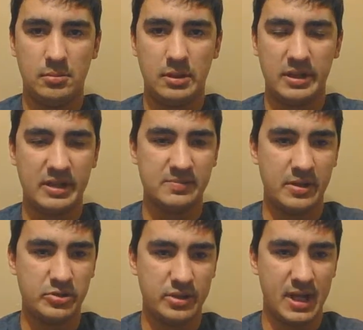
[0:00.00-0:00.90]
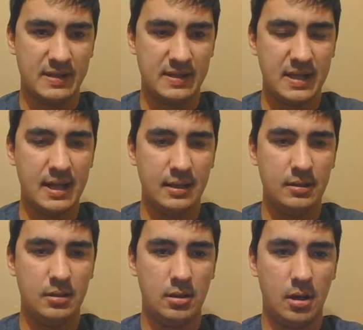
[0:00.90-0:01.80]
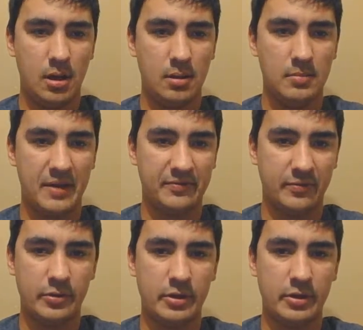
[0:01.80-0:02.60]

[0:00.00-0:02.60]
especially at the end, for